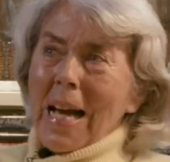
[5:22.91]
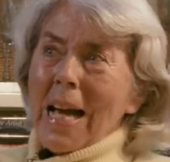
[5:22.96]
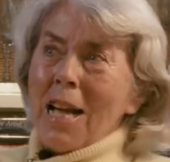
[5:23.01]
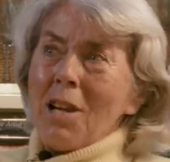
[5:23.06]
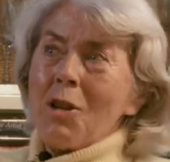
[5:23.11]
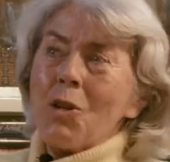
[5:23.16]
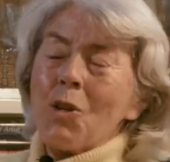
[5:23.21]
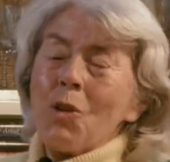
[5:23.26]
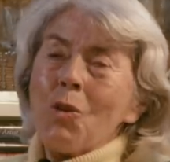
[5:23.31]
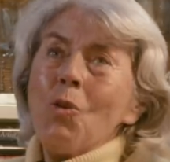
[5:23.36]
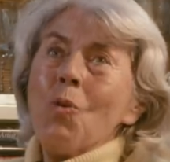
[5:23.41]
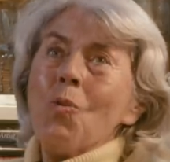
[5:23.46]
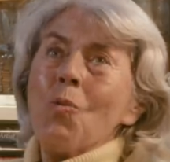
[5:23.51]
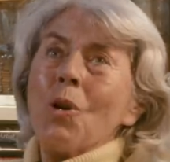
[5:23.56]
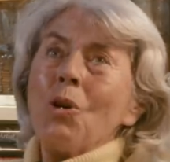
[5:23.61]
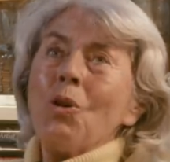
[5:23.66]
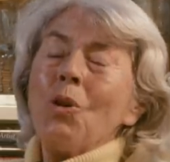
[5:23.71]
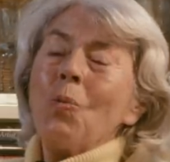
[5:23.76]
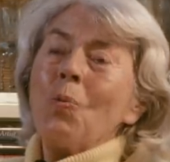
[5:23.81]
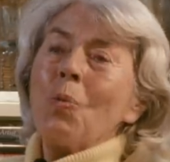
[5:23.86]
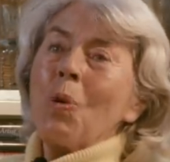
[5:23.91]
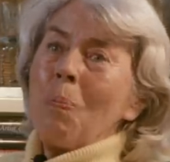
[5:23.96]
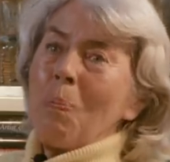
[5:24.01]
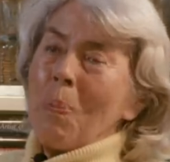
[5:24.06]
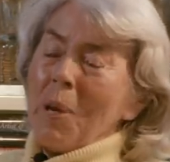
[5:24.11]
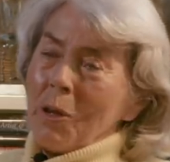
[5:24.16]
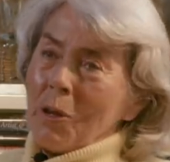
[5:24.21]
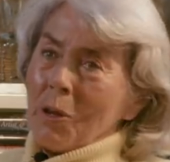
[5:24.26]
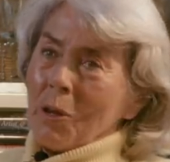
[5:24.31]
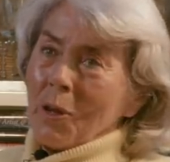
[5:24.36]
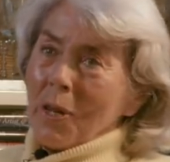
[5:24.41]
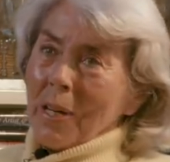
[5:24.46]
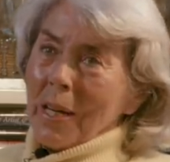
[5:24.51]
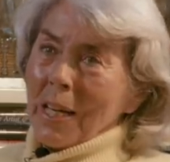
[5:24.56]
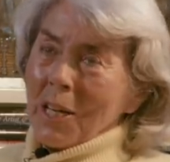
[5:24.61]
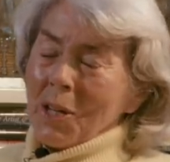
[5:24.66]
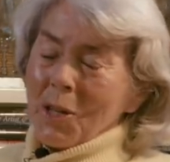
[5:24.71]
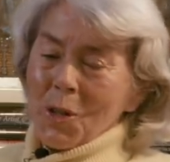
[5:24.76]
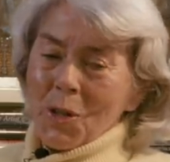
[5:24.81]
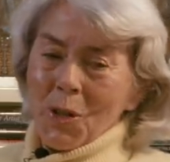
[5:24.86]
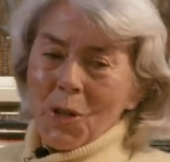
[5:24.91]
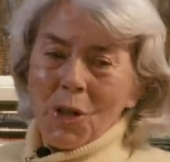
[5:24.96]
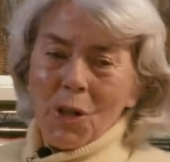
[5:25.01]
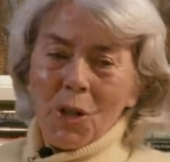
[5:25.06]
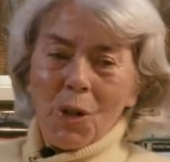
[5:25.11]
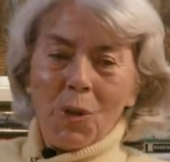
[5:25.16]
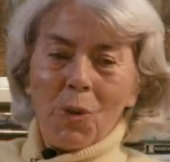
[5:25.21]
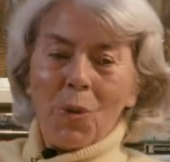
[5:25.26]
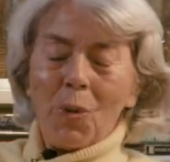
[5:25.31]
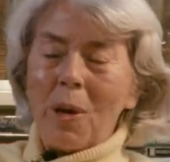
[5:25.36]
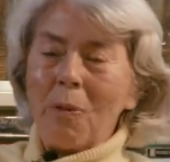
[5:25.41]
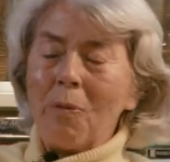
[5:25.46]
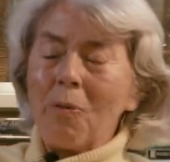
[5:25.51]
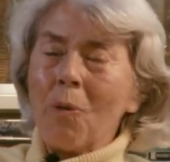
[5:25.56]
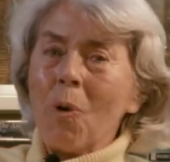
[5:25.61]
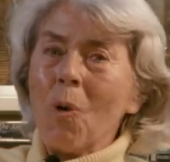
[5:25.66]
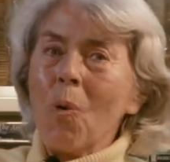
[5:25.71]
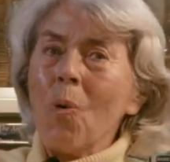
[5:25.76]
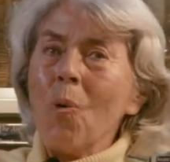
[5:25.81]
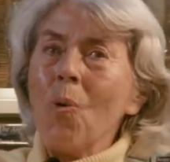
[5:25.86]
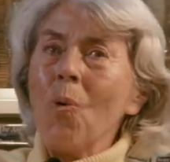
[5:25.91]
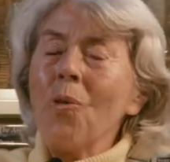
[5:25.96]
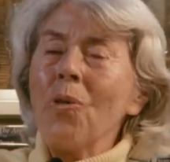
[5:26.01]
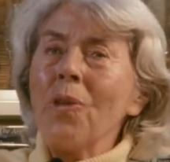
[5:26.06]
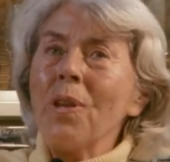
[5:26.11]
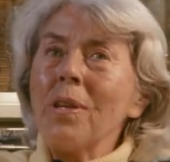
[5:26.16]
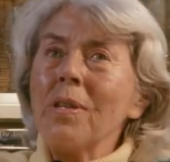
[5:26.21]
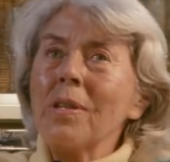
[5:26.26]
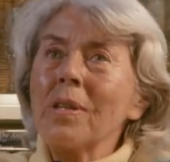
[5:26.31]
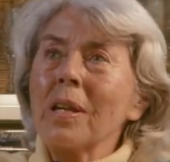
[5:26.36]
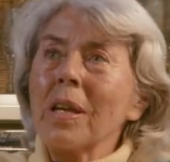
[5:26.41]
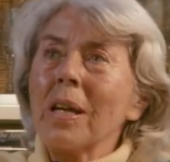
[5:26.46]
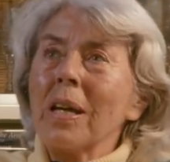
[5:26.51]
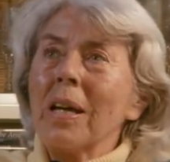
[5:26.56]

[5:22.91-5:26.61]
And two, when you prepare the collection, you have all these,